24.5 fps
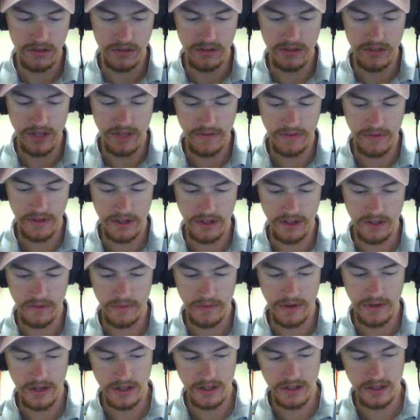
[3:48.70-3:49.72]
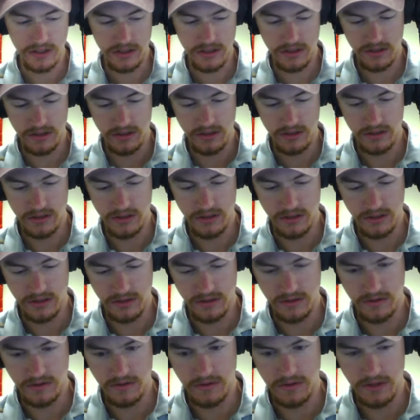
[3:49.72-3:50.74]
Definitely nice patch.
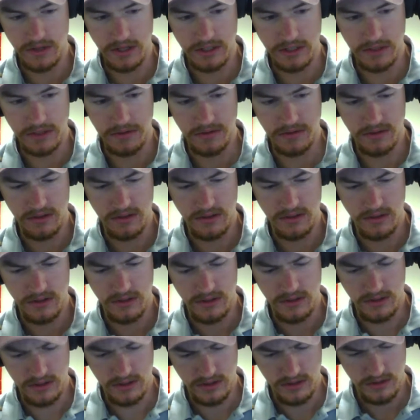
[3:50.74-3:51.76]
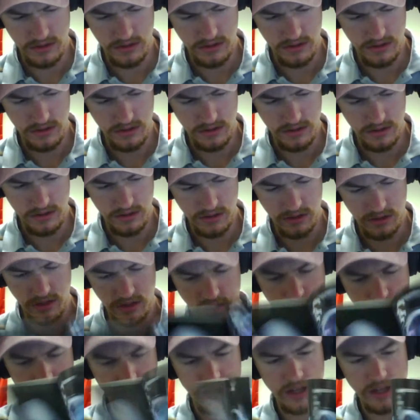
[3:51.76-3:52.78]
This is actually
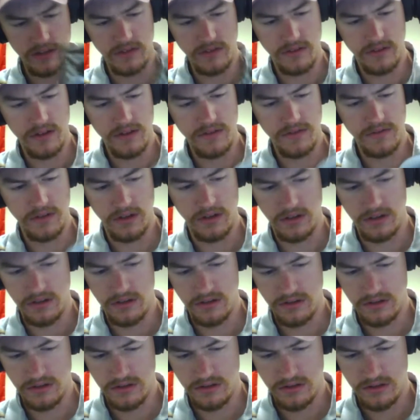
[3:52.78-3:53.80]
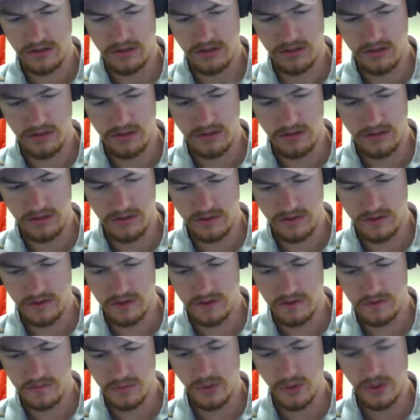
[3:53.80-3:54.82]
a lot of stuff in it.
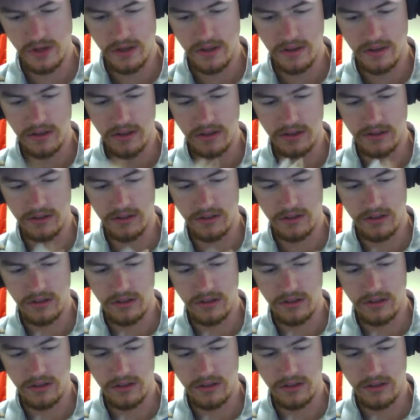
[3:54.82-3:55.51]
It's pretty thick.